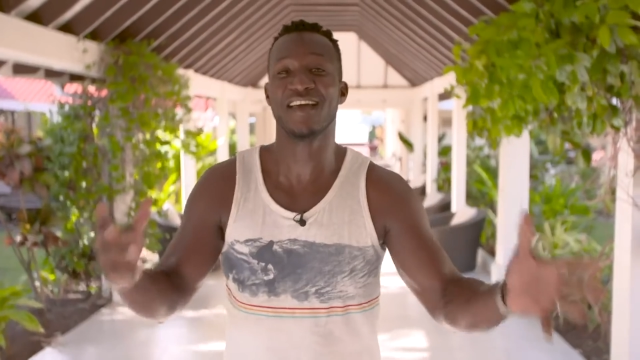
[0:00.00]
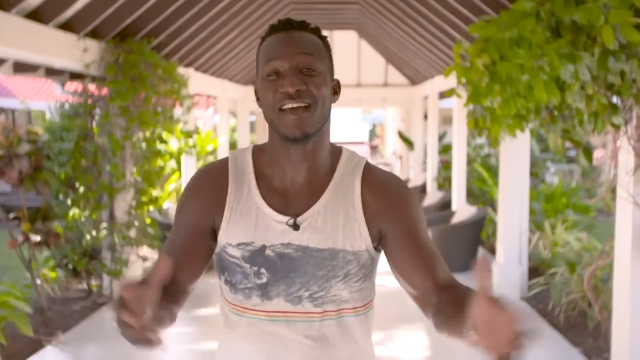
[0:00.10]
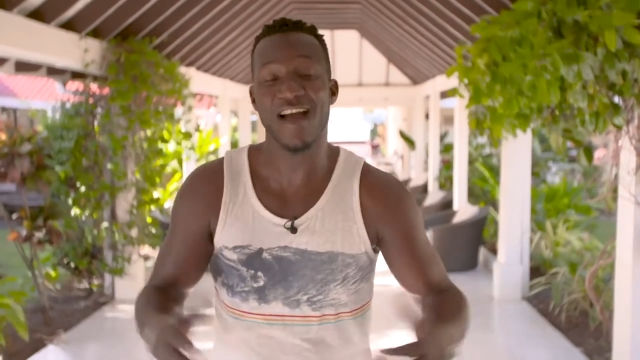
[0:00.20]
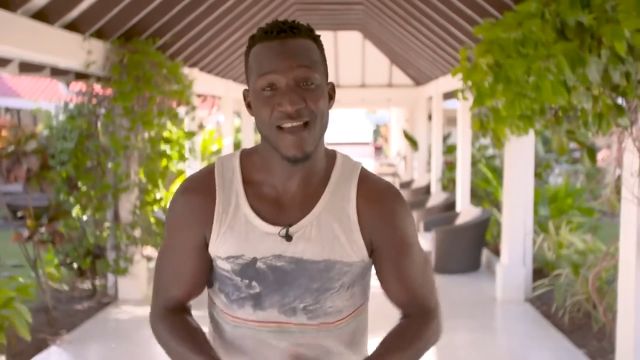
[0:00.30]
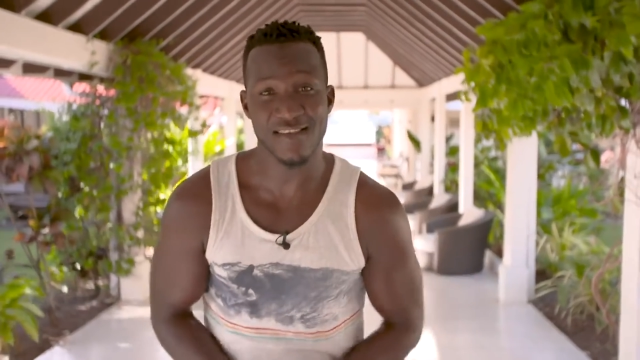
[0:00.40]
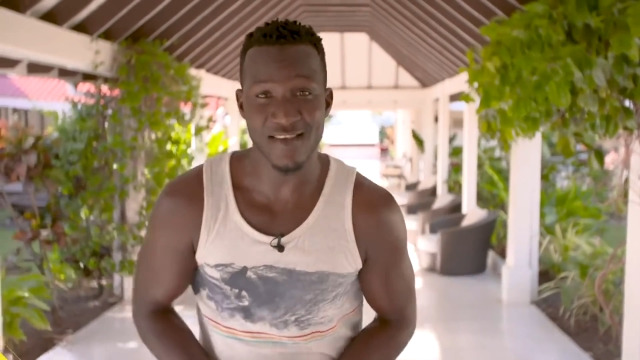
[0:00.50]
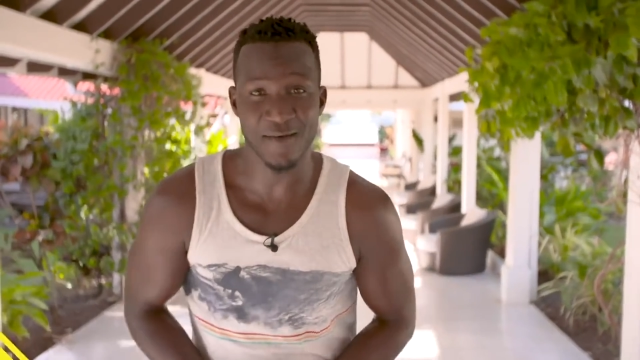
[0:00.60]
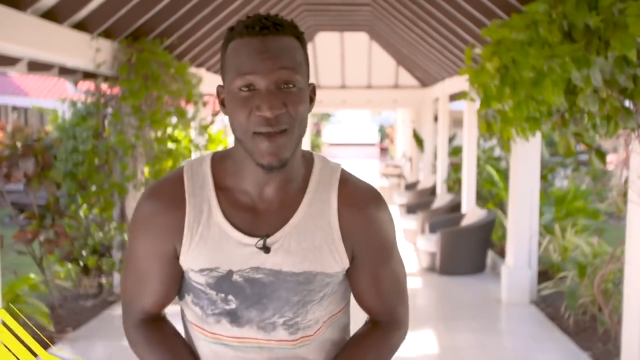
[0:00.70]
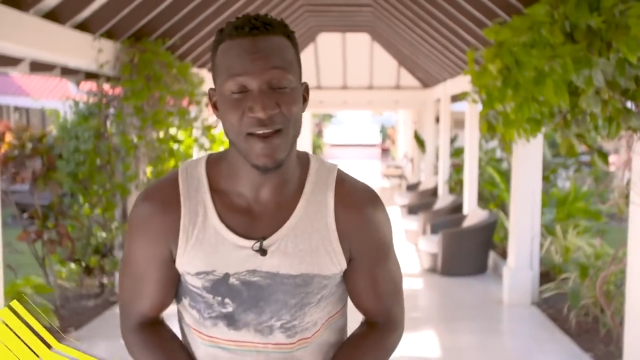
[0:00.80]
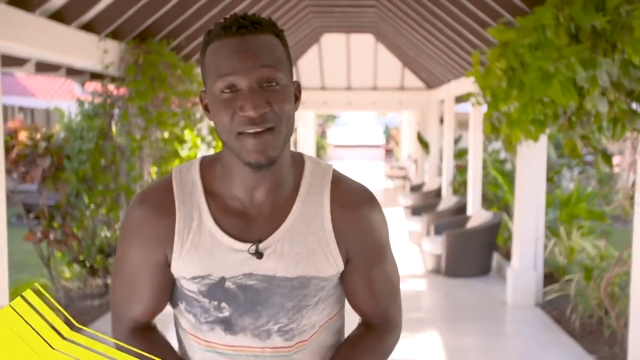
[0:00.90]
Hey guys,
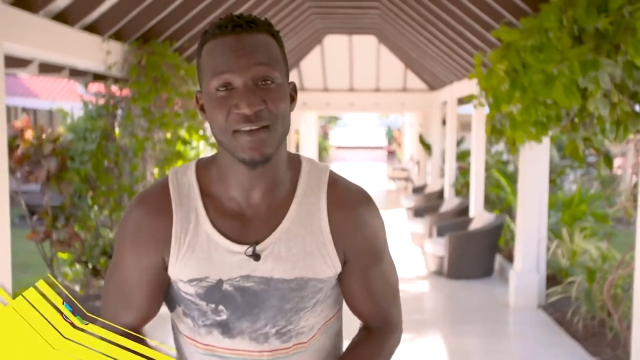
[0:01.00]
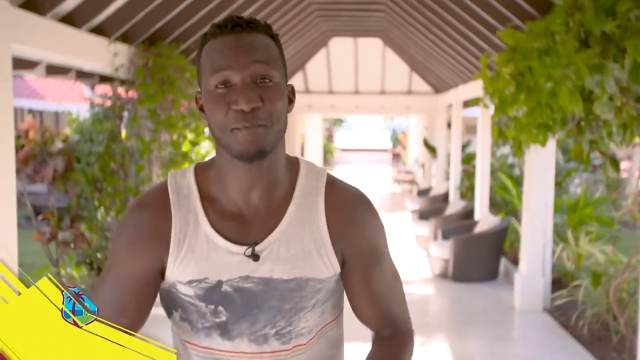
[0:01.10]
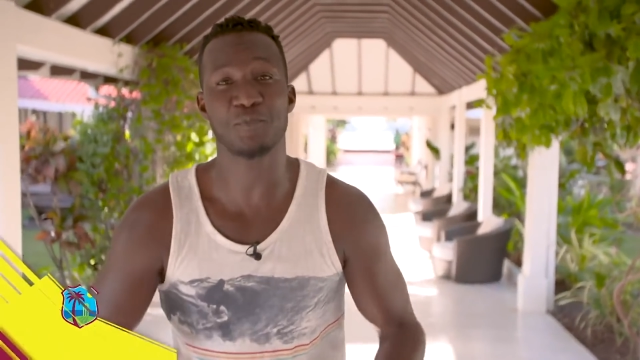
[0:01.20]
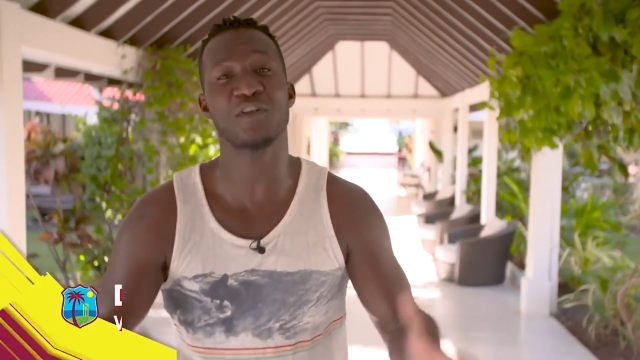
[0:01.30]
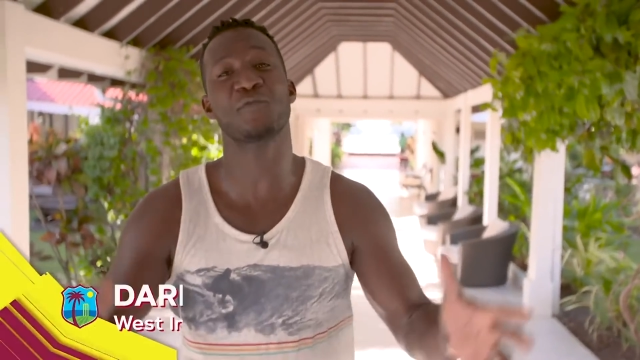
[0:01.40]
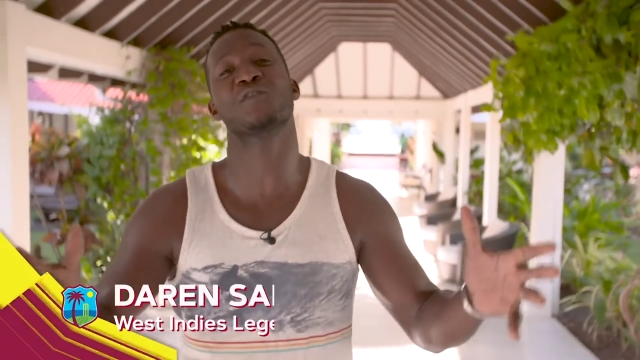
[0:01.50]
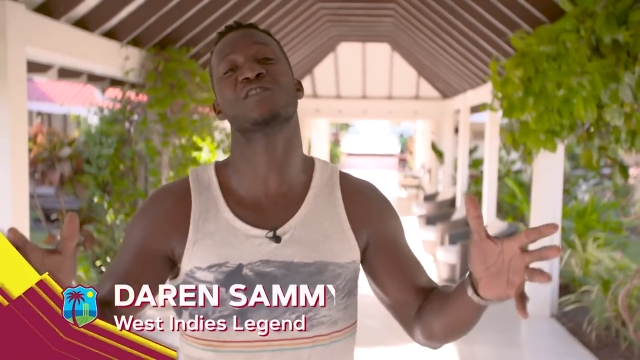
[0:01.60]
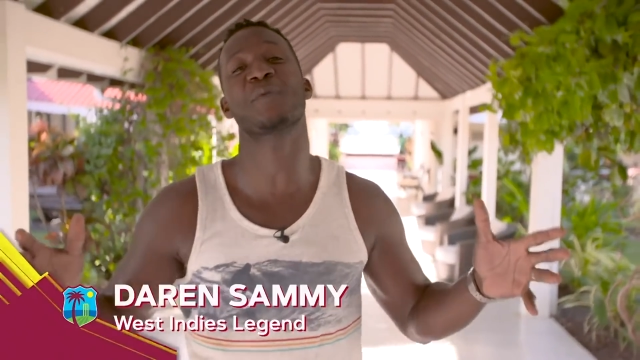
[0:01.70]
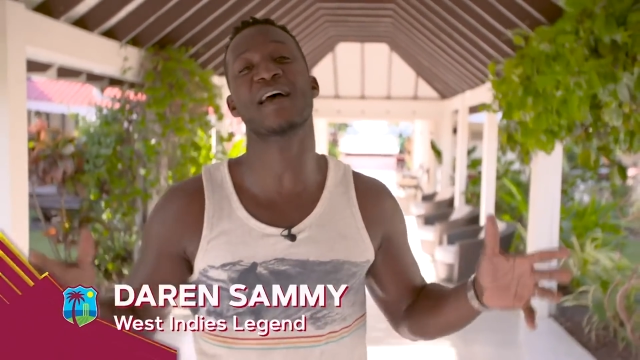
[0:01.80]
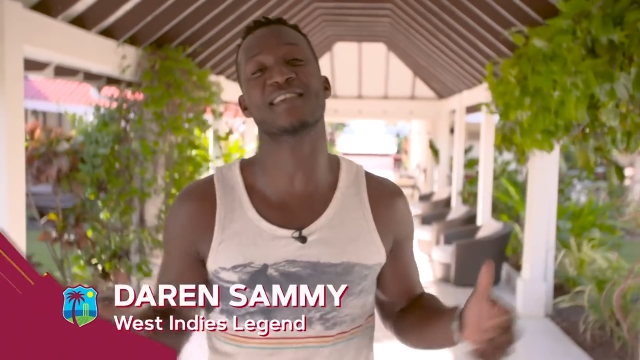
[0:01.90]
I'm here in the
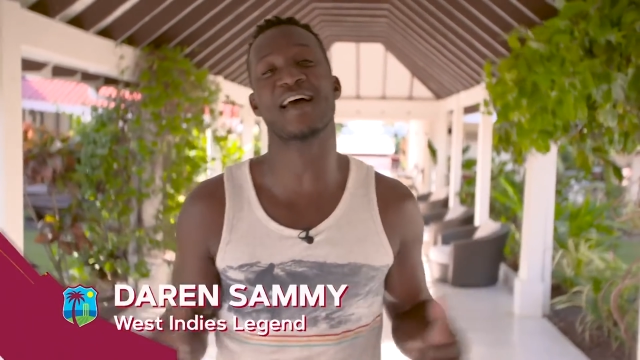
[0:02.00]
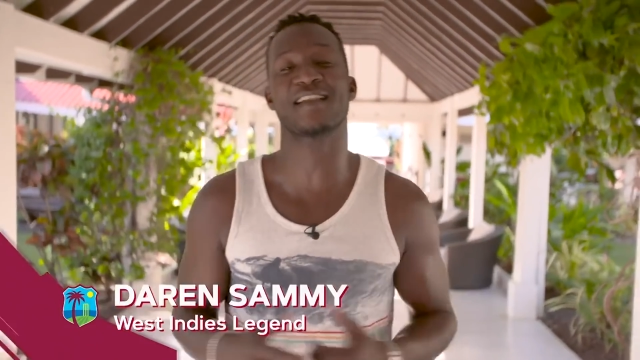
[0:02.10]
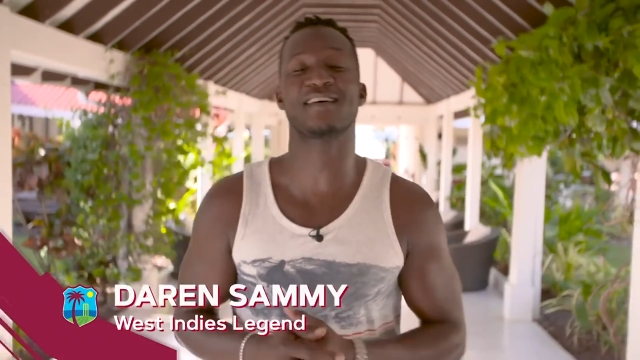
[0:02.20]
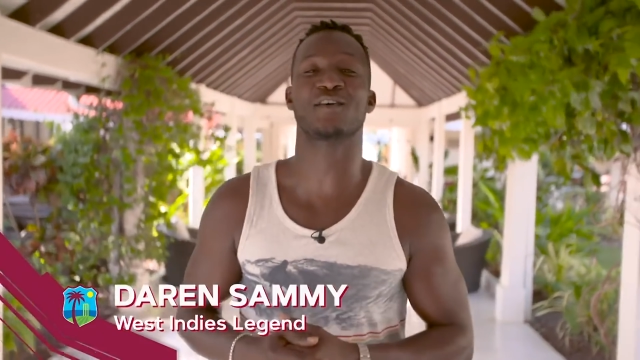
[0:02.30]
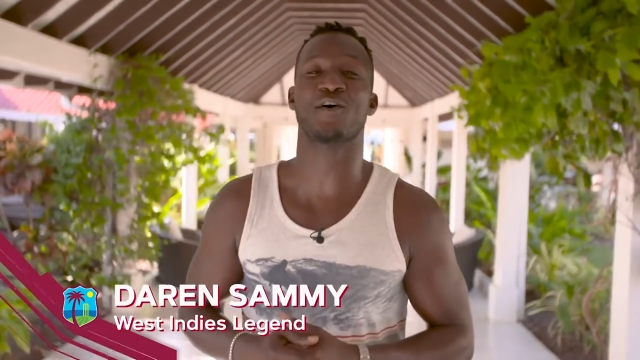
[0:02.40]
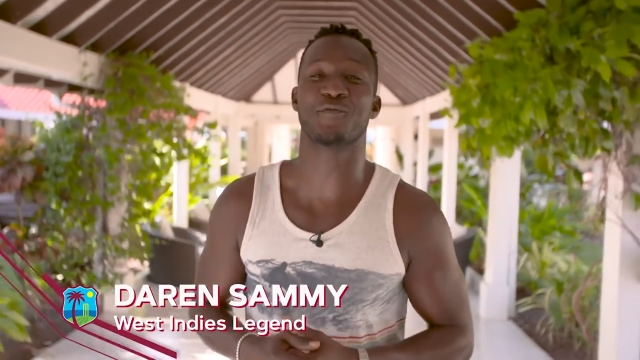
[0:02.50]
beautiful Spice Island